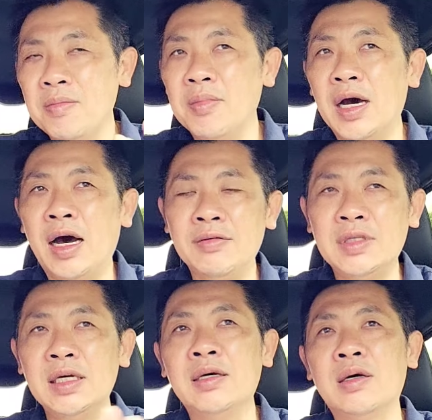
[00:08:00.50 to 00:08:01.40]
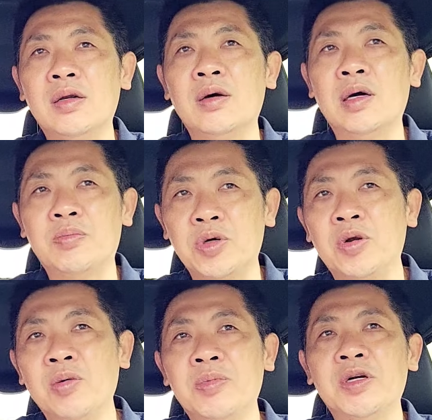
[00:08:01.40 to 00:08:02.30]
after a
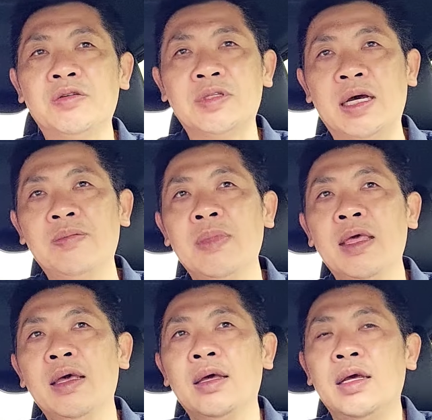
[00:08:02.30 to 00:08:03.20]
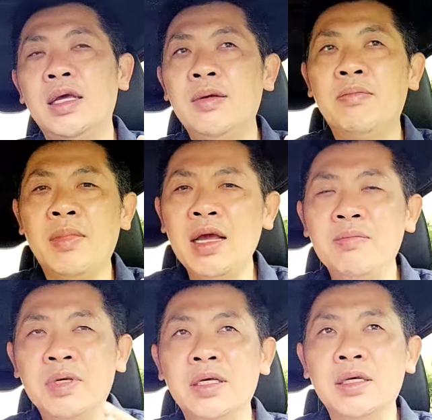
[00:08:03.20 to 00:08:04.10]
prolonged period of time, it might
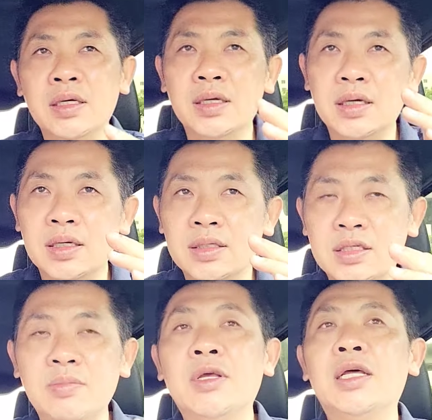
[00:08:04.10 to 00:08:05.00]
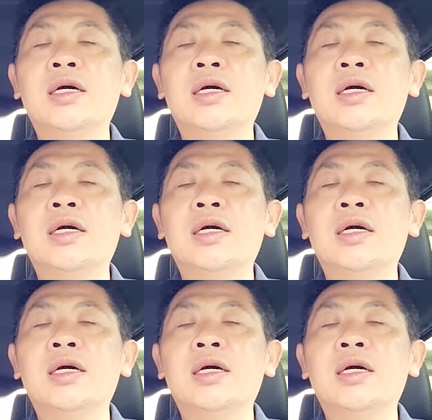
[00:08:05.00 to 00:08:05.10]
be similar.